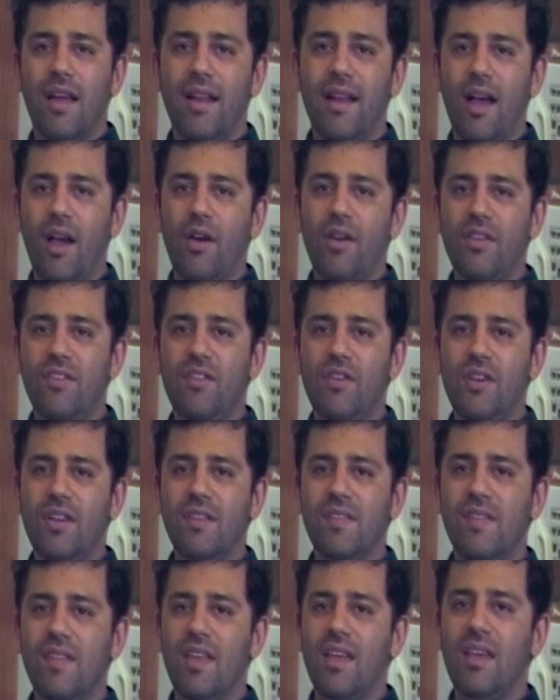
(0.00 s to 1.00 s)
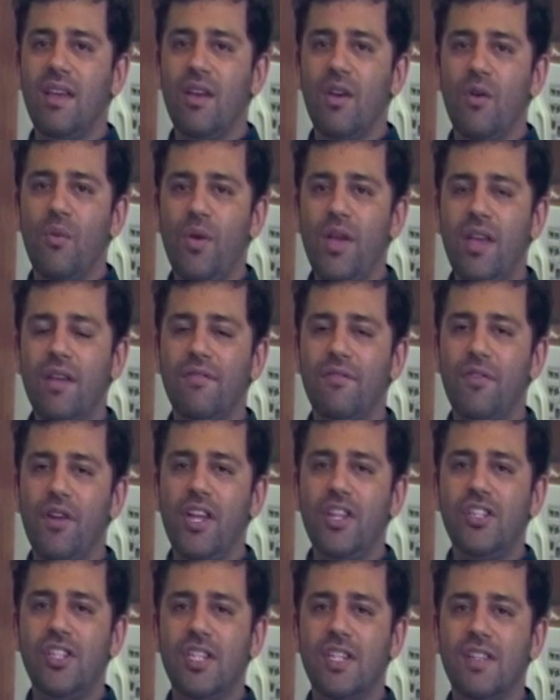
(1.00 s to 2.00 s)
Now as you can see, we have
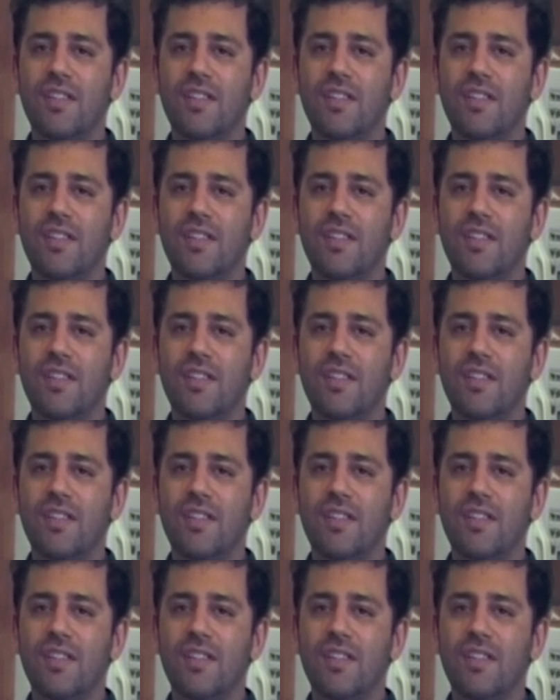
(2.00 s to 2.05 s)
reached a